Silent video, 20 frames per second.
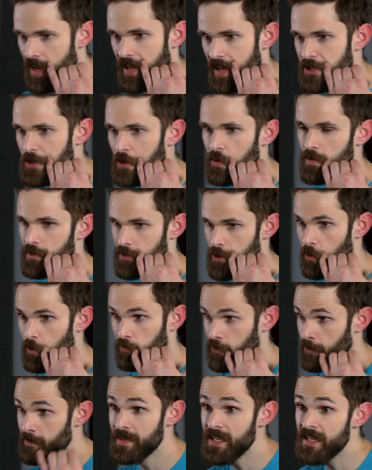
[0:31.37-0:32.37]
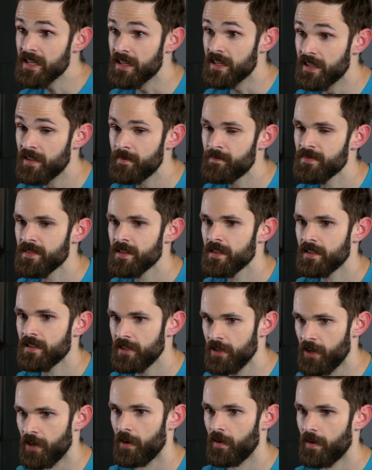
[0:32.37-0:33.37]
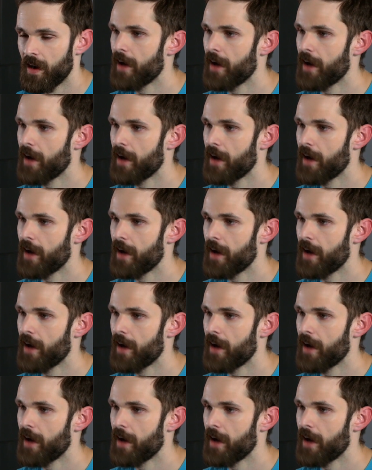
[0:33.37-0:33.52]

And so, so for me, you know,